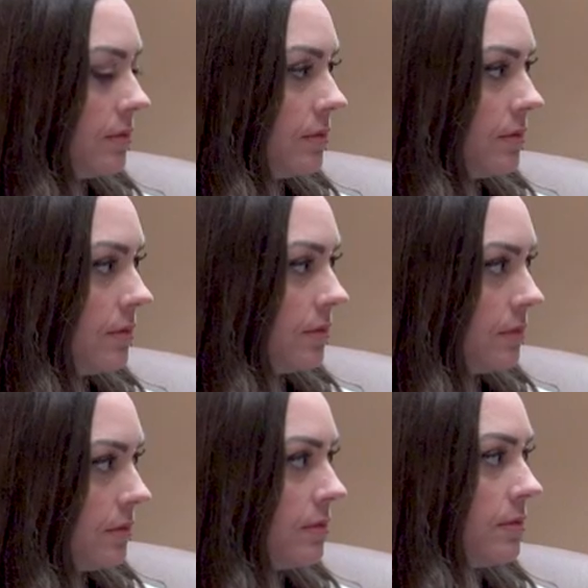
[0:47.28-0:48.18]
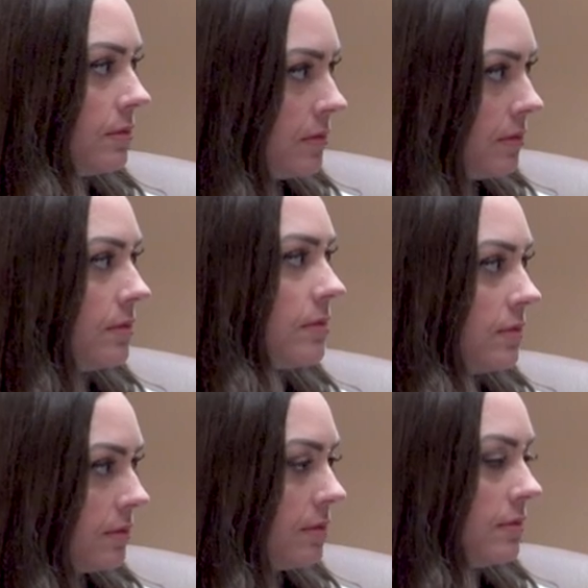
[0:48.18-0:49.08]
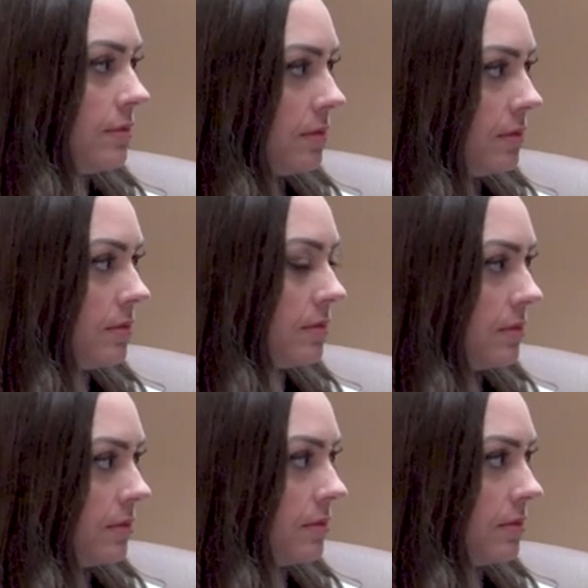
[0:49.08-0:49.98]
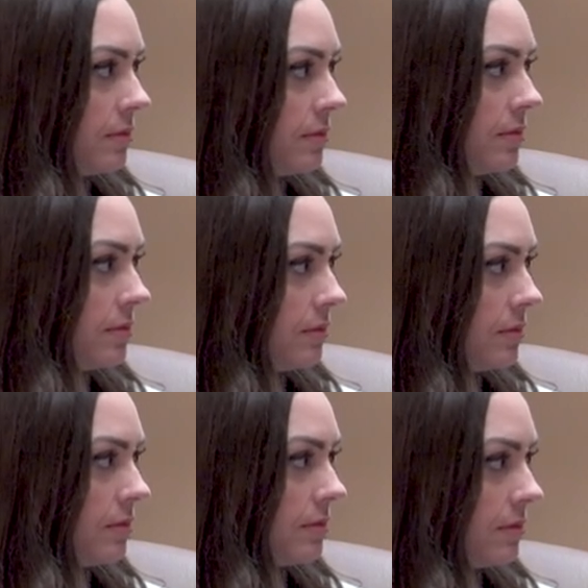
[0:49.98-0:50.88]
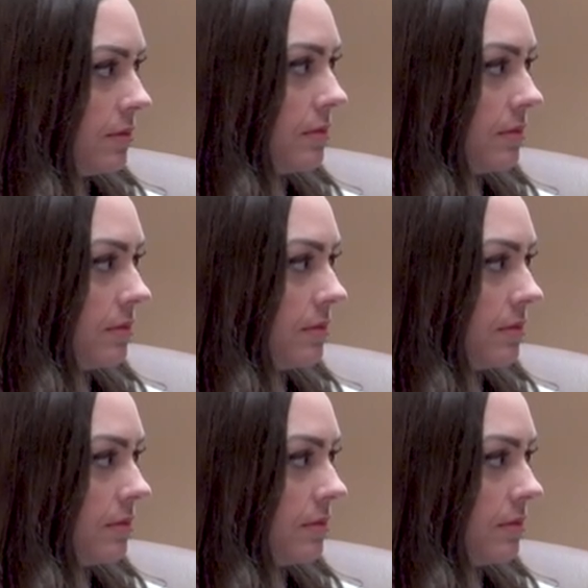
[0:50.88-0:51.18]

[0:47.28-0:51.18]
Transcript: No words are spoken by the person on screen.